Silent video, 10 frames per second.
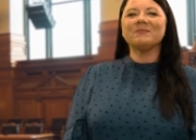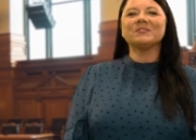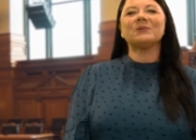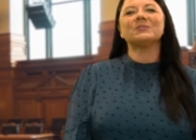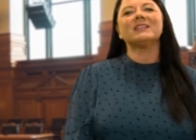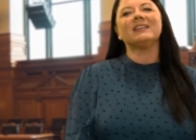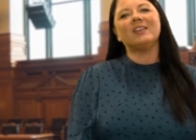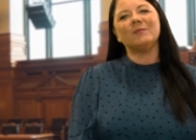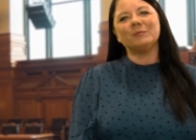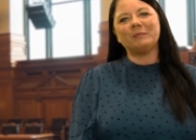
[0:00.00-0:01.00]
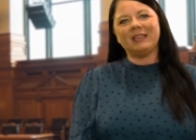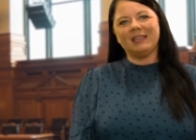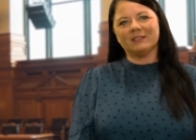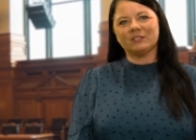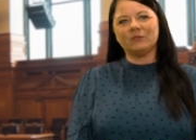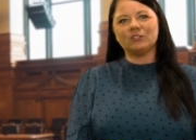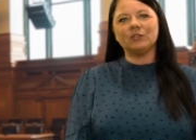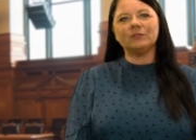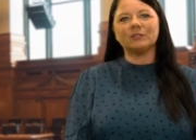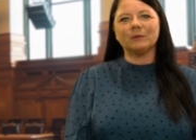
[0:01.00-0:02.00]
Toxic human beings who
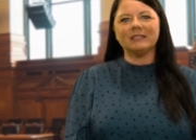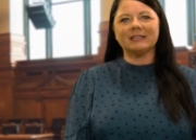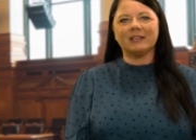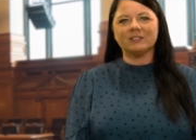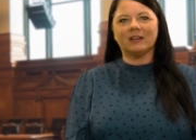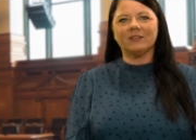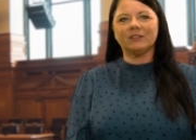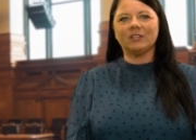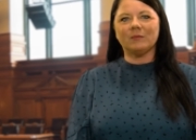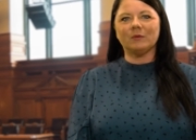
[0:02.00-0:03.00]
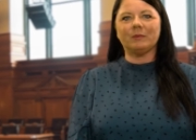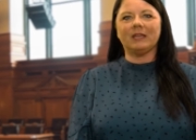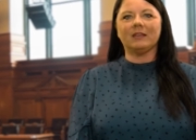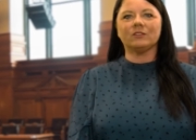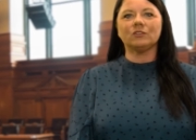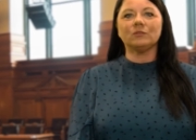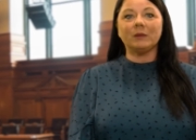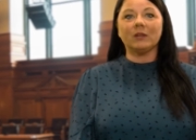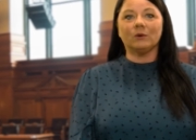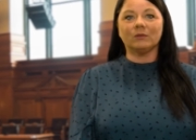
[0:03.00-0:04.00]
choose to endanger other human beings should
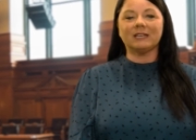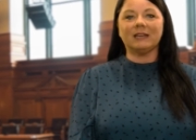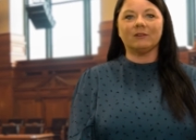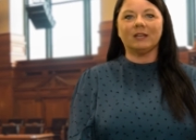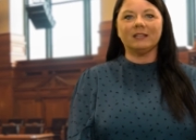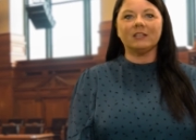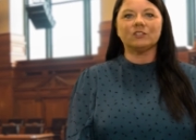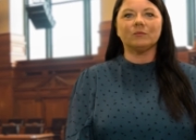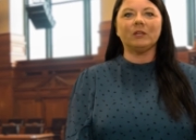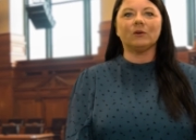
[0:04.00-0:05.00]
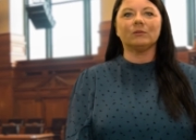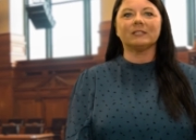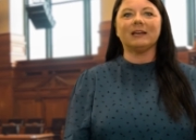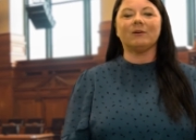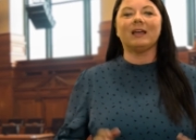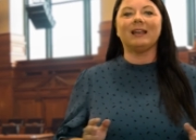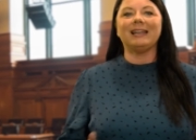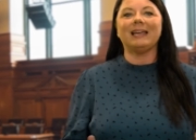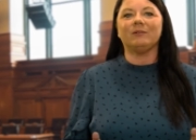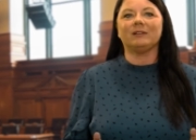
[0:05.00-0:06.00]
be called out, and they should be called out
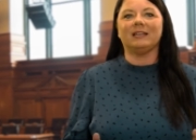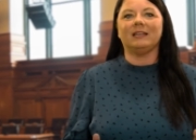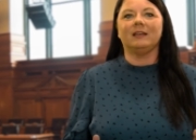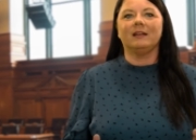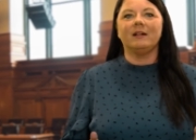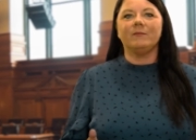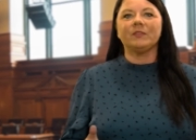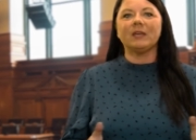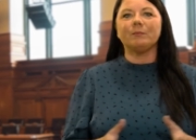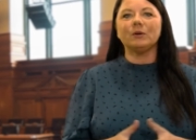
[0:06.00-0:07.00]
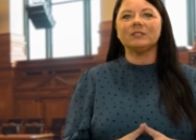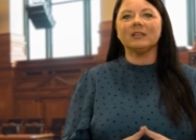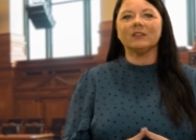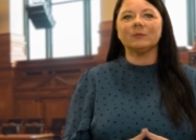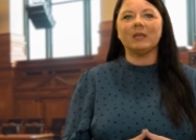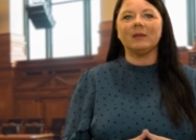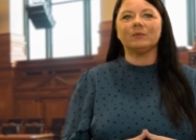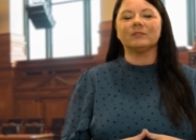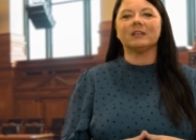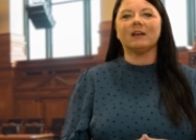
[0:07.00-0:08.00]
loudly. They're putting other
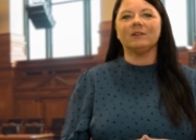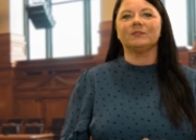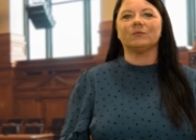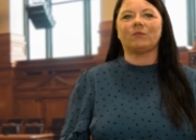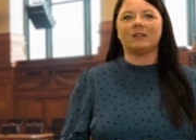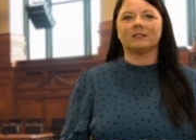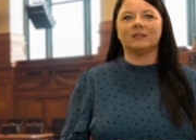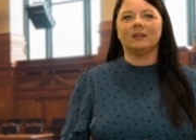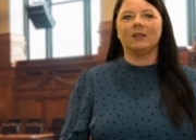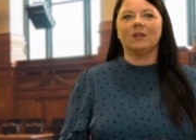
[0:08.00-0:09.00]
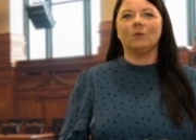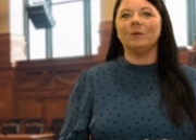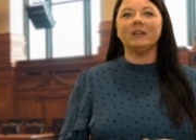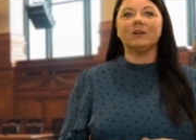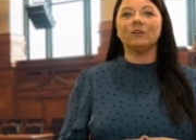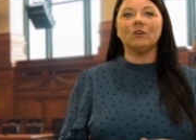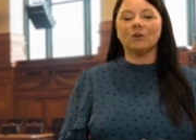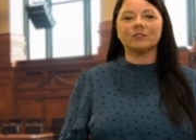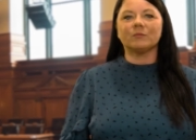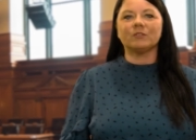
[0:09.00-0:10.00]
people's lives at risk. Women are
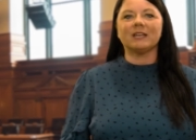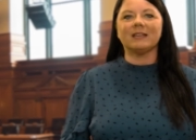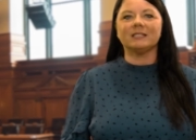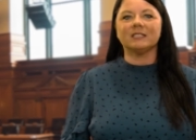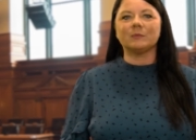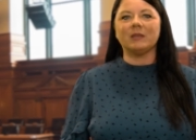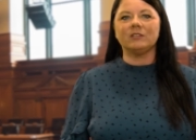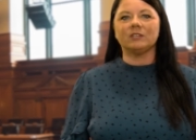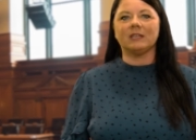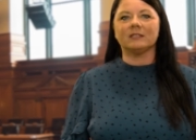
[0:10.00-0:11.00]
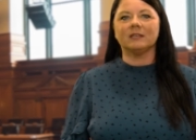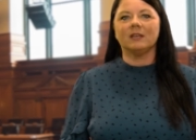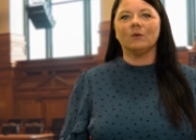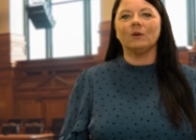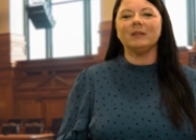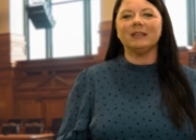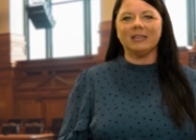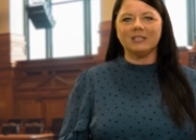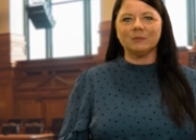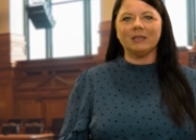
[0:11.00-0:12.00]
not a protected species. Women
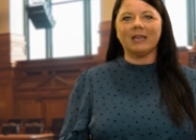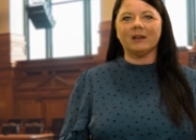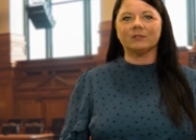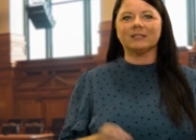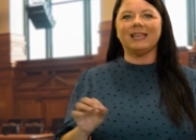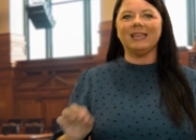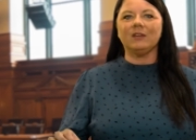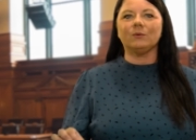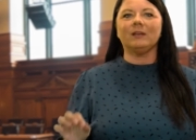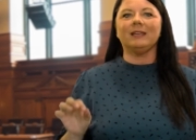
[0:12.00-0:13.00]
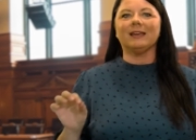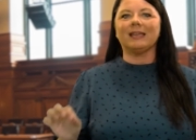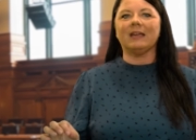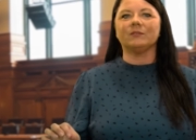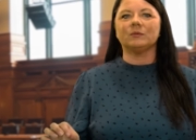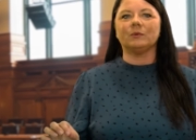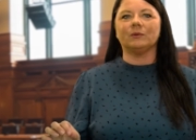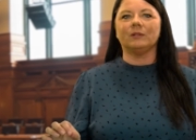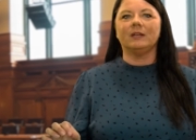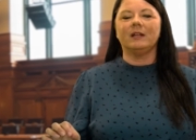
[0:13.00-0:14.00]
need to be held equally accountable.